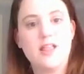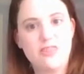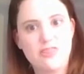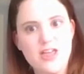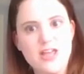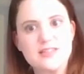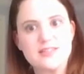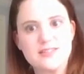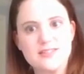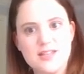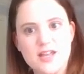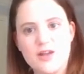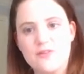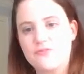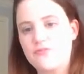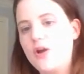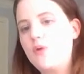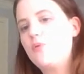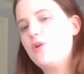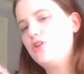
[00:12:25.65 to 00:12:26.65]
That's tough.
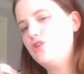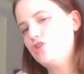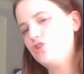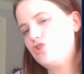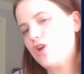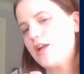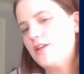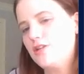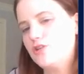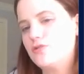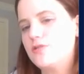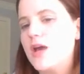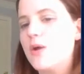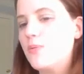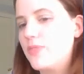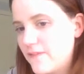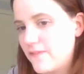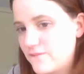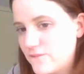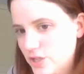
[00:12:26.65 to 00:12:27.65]
I want you to try to do that
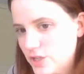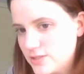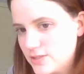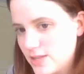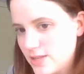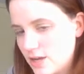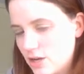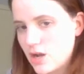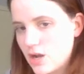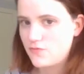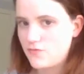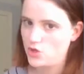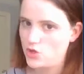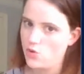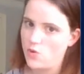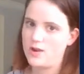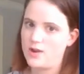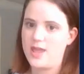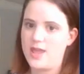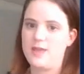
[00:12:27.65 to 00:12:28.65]
with the first letter of
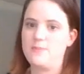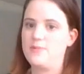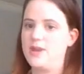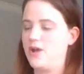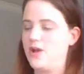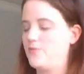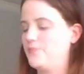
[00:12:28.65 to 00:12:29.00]
your name now.